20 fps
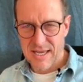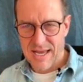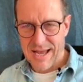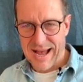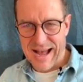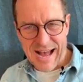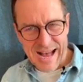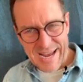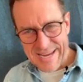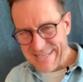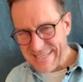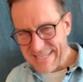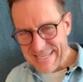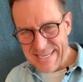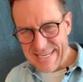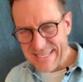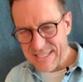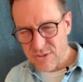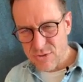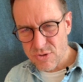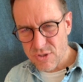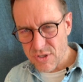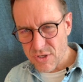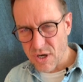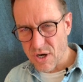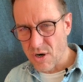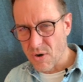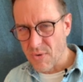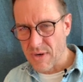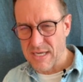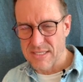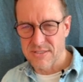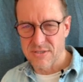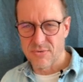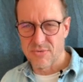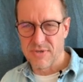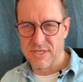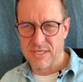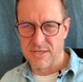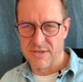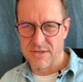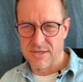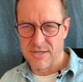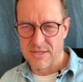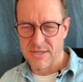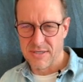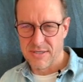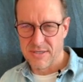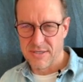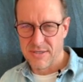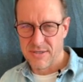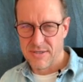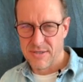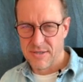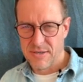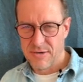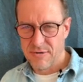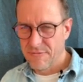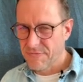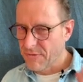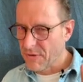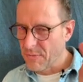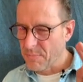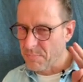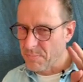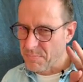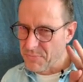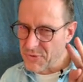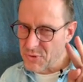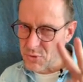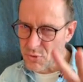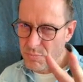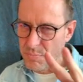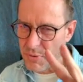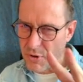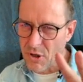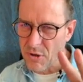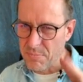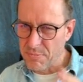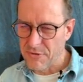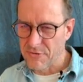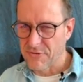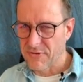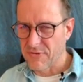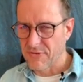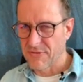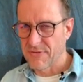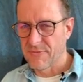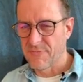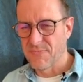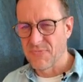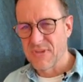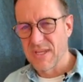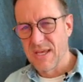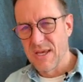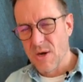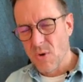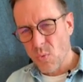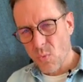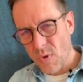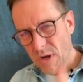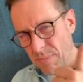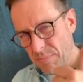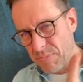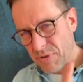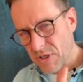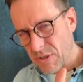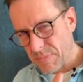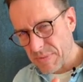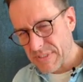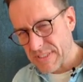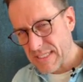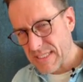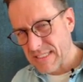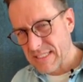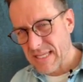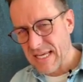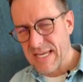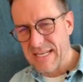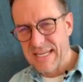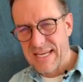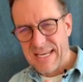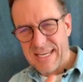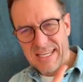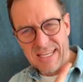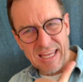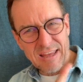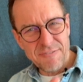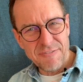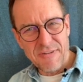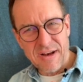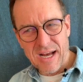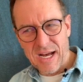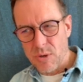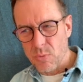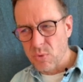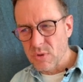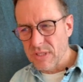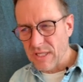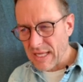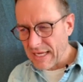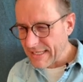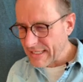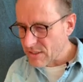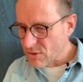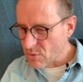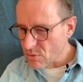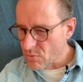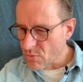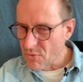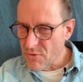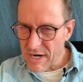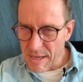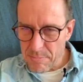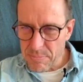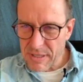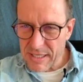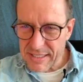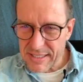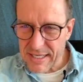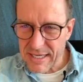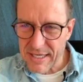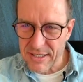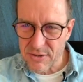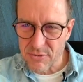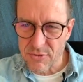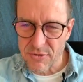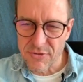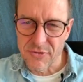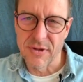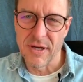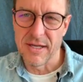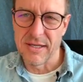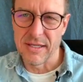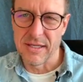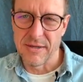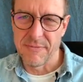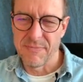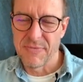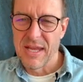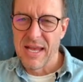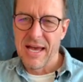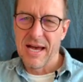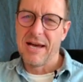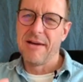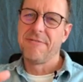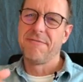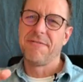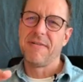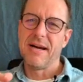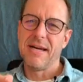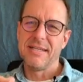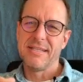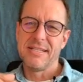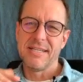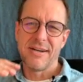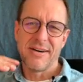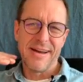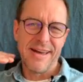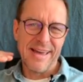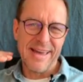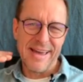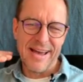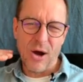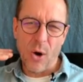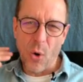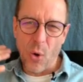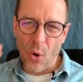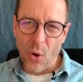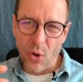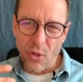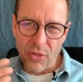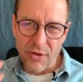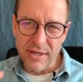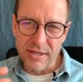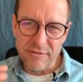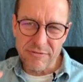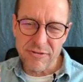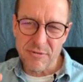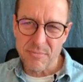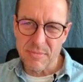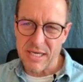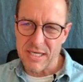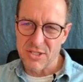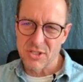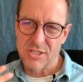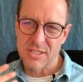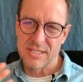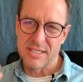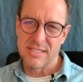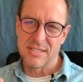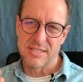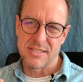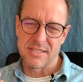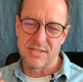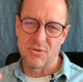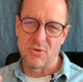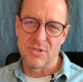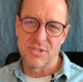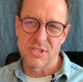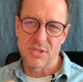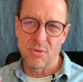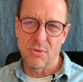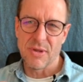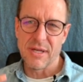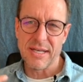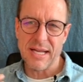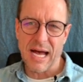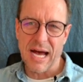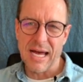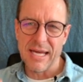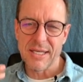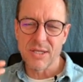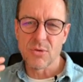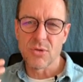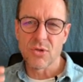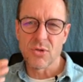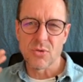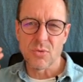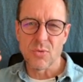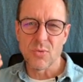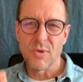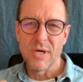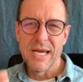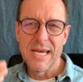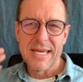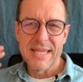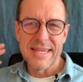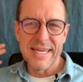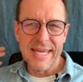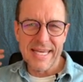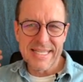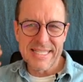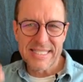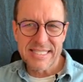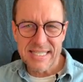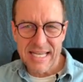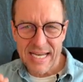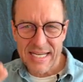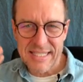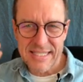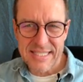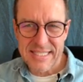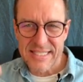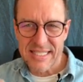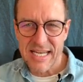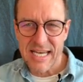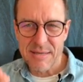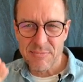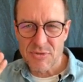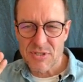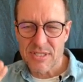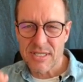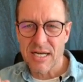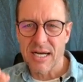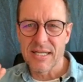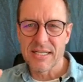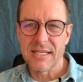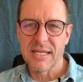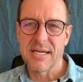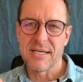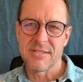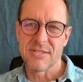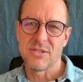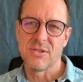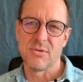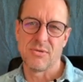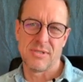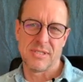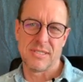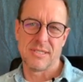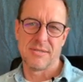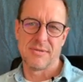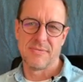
I need to know as a reader for 2 purposes. One purpose is that if I would like to replicate your study, I find here all the information necessary so that I could do the exact same study as you did.